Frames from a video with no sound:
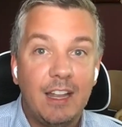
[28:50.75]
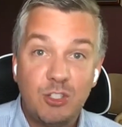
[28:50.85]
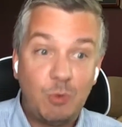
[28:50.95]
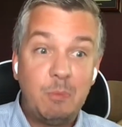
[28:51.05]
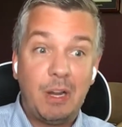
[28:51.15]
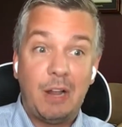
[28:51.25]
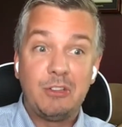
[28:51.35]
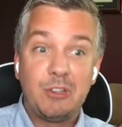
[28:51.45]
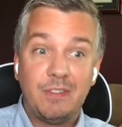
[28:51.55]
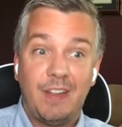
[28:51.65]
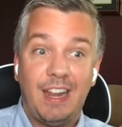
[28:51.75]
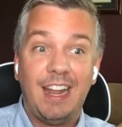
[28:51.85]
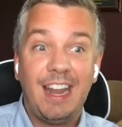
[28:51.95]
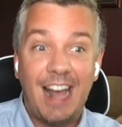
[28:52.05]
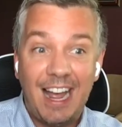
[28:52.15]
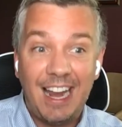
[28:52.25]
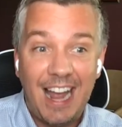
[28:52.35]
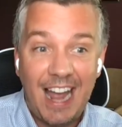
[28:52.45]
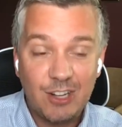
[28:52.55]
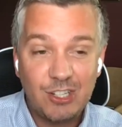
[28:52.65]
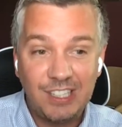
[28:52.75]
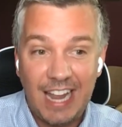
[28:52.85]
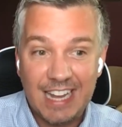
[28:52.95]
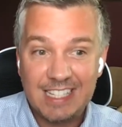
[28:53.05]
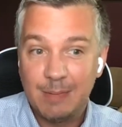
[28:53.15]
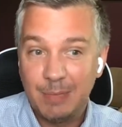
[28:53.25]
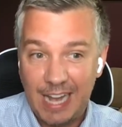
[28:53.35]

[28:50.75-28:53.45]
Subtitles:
so we put out a survey, and I actually asked them,